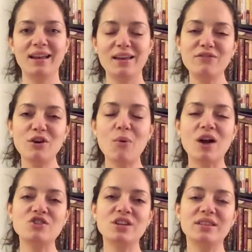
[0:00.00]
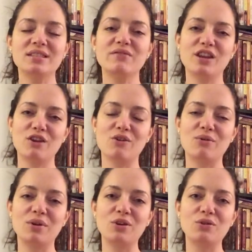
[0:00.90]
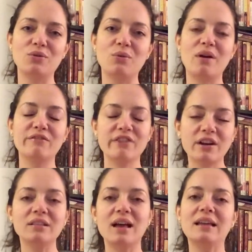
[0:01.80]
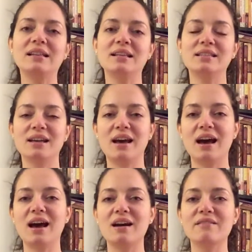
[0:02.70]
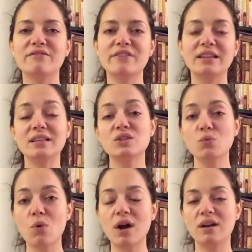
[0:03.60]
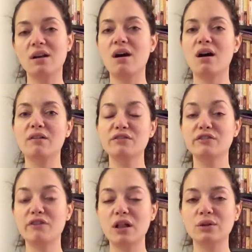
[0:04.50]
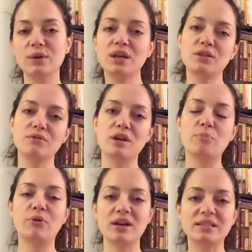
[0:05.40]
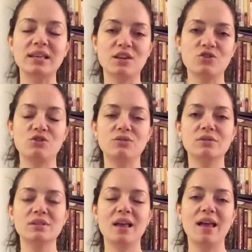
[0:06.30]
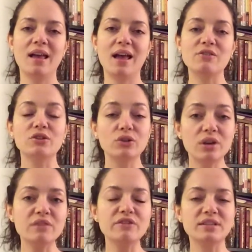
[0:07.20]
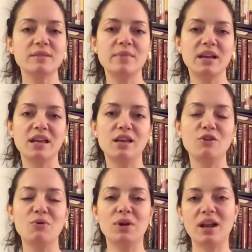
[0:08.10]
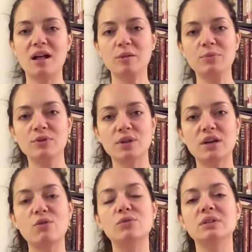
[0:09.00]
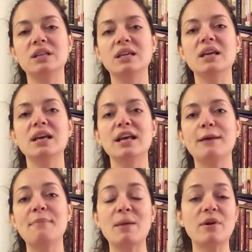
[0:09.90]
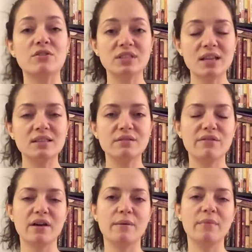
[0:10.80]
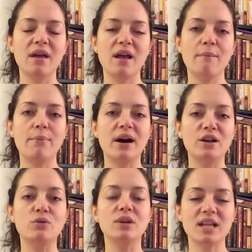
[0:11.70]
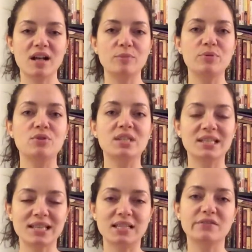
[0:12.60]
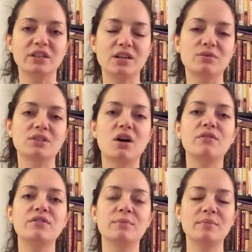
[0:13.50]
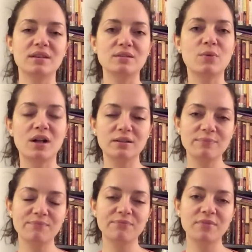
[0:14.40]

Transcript: If you're watching this video, you are very likely to have at least one of the following three pressing issues, and you're looking for somebody who can help you not only make better sense of them, but who can help you successfully resolve them as well.